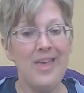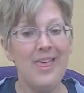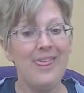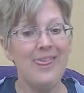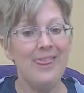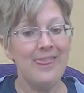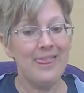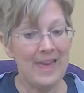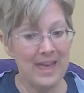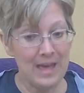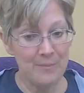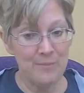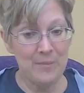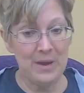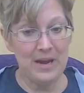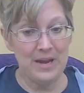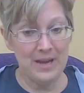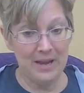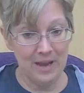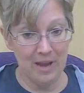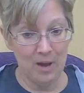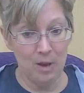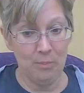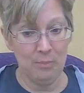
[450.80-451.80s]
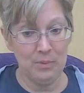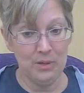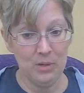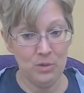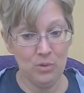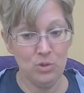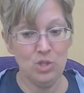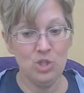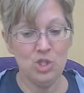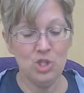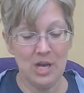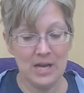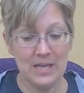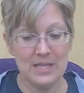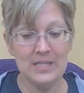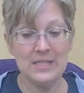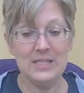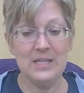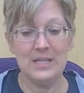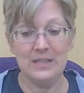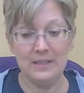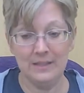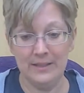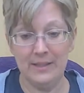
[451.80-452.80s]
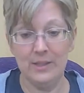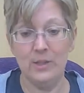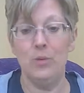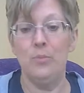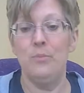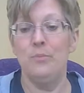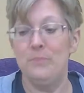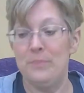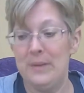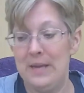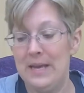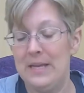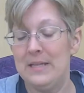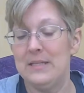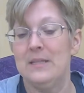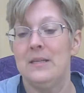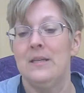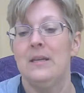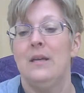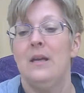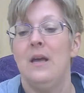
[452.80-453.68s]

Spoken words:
that might help you just a little bit.